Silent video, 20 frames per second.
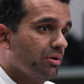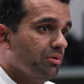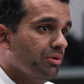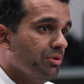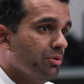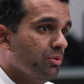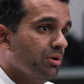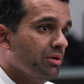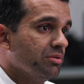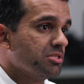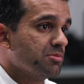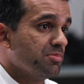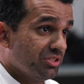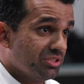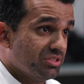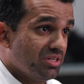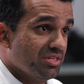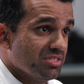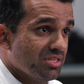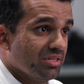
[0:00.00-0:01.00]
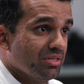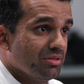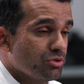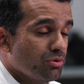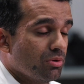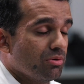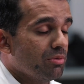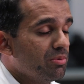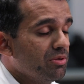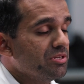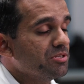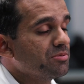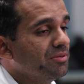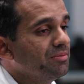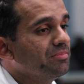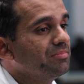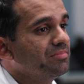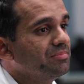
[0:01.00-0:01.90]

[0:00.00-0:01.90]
Illinois, specializing in joint replacement.